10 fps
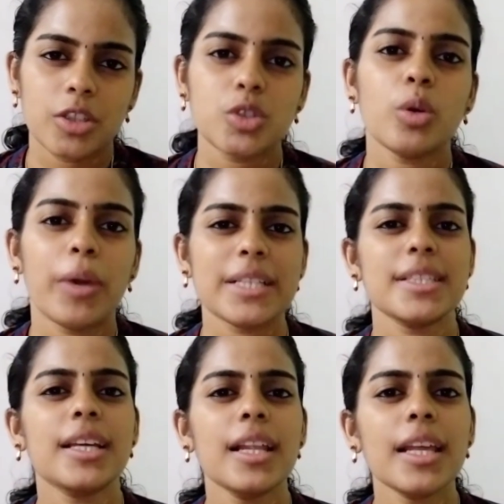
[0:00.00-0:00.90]
So
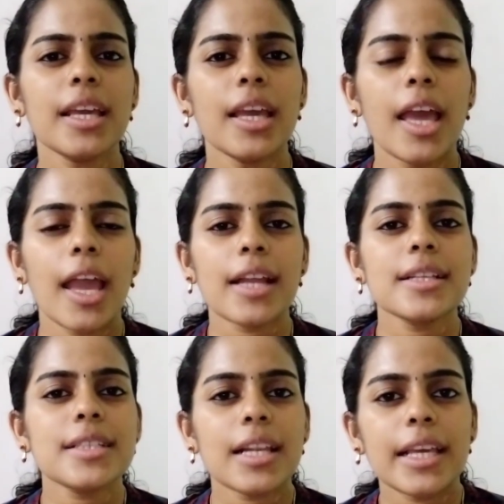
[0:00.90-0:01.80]
basically,
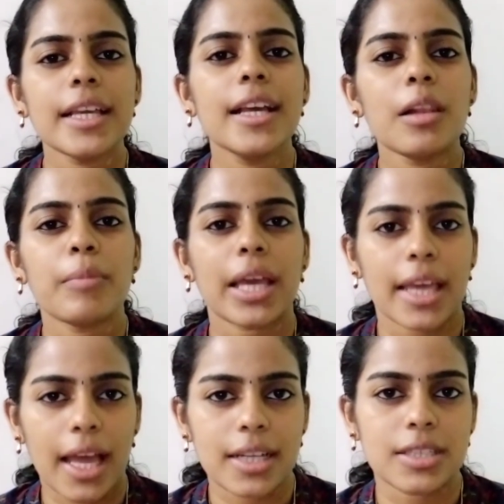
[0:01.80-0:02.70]
it is a legal
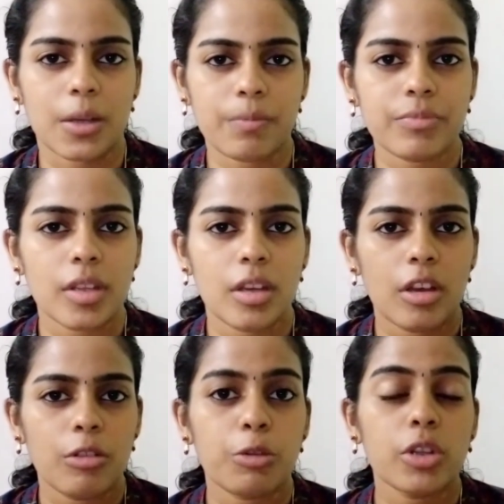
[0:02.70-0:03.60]
mechanism
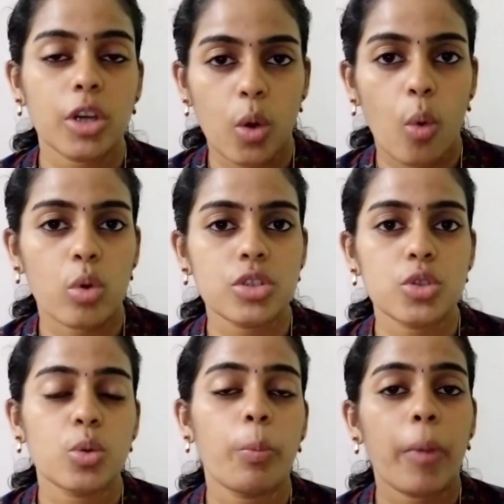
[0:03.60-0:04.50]
for the
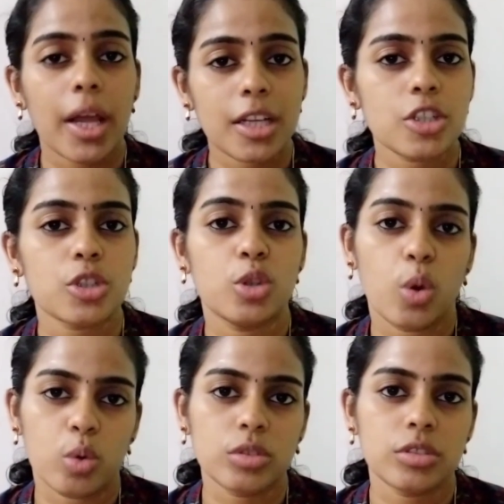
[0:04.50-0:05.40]
courts to punish
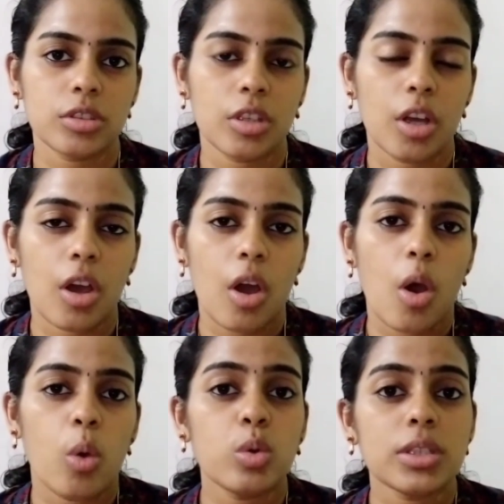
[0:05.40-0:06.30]
those
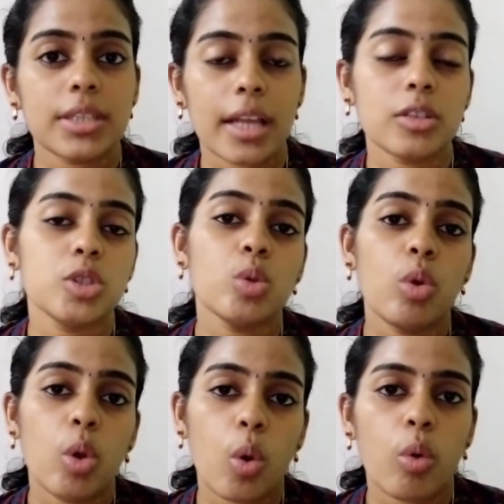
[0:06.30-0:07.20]
who tend to
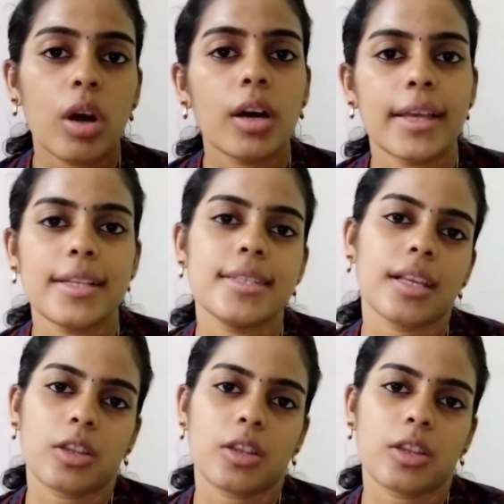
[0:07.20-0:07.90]
lower its